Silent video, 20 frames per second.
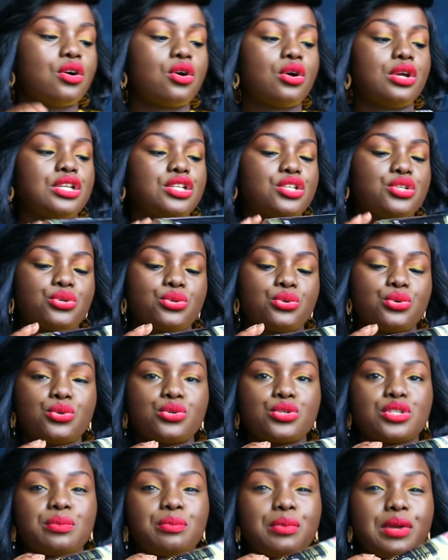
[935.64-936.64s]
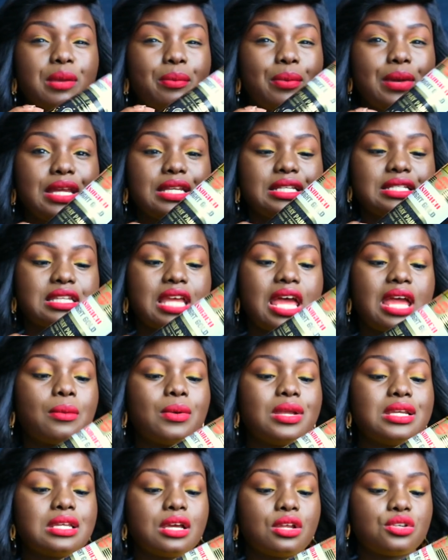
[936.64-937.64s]
go into spray paint. I
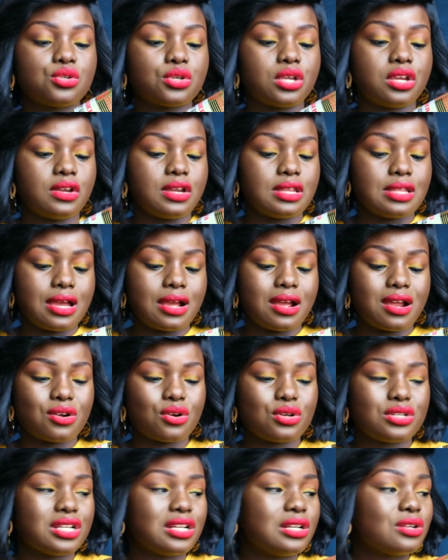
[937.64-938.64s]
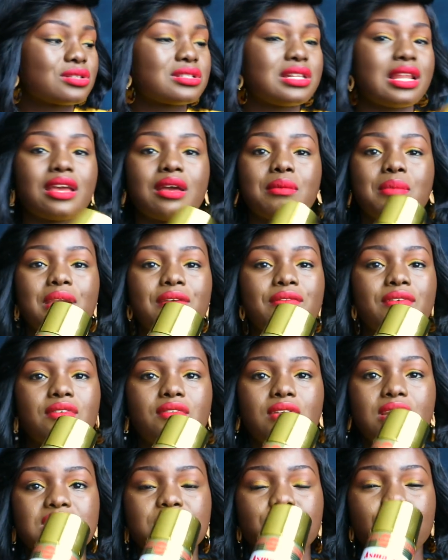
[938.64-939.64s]
went down to Kirinyaga Road. It looks like my
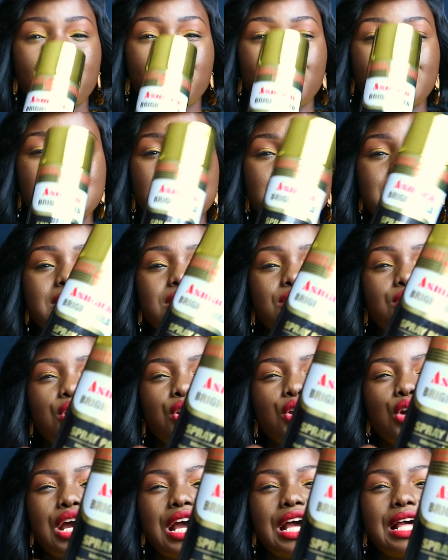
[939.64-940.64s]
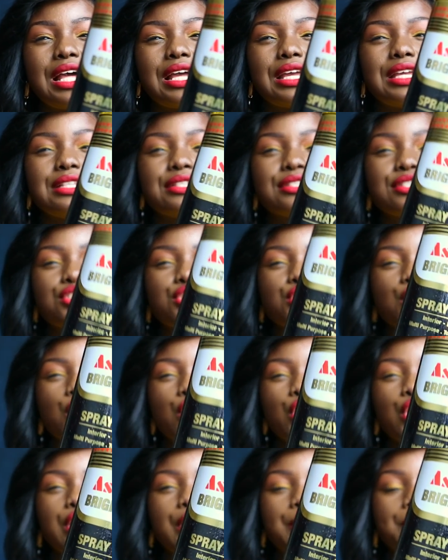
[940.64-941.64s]
favorite spray paint is no longer in
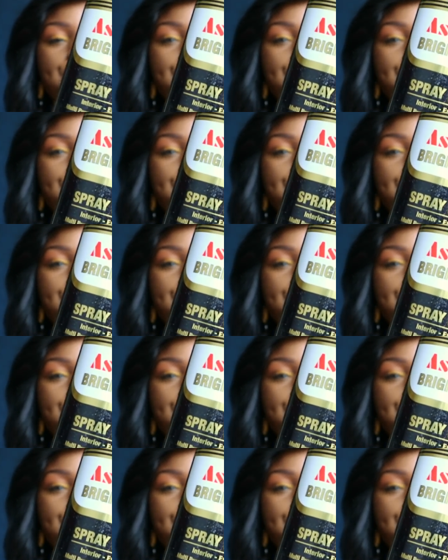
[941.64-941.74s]
stock.